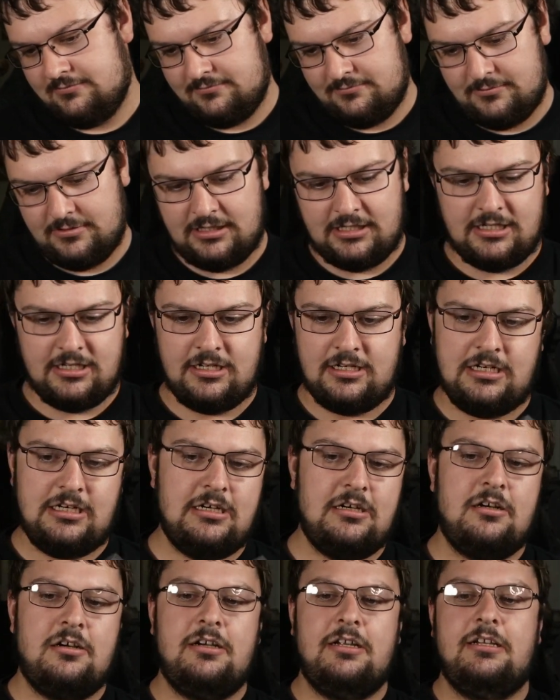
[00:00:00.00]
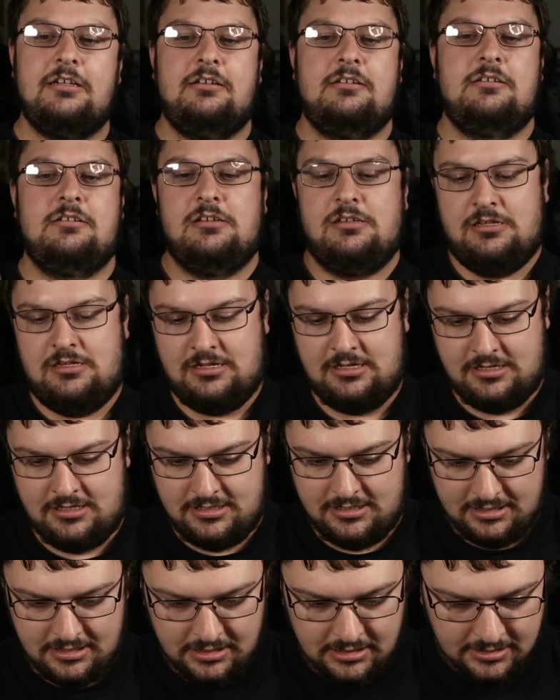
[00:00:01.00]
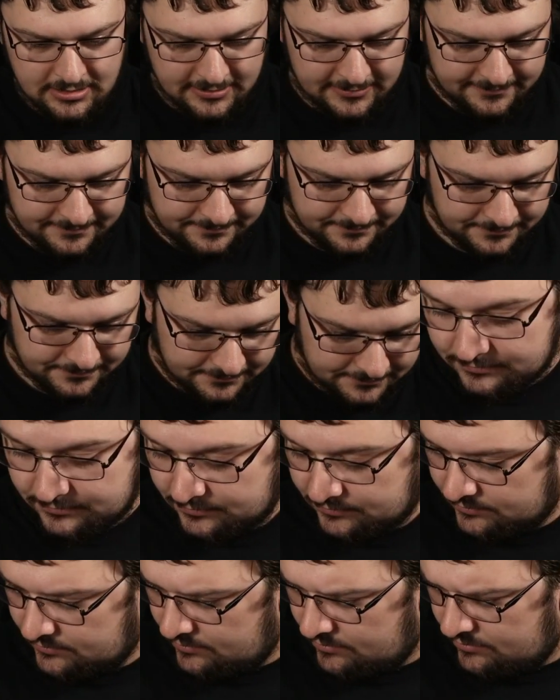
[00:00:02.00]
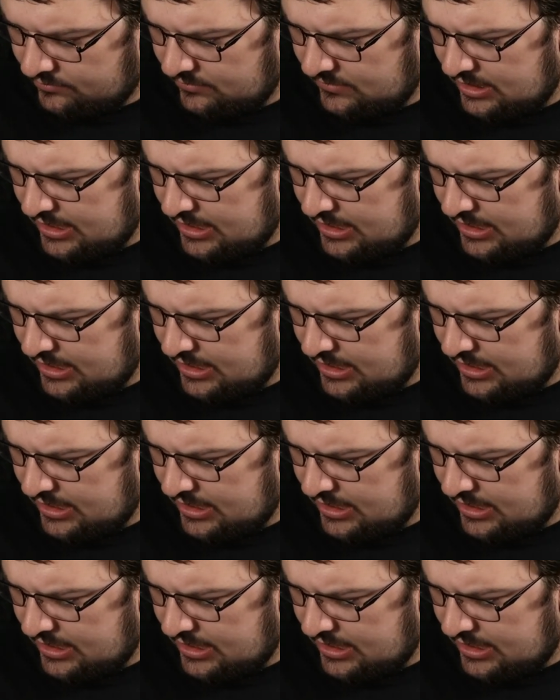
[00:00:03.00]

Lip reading: There you go.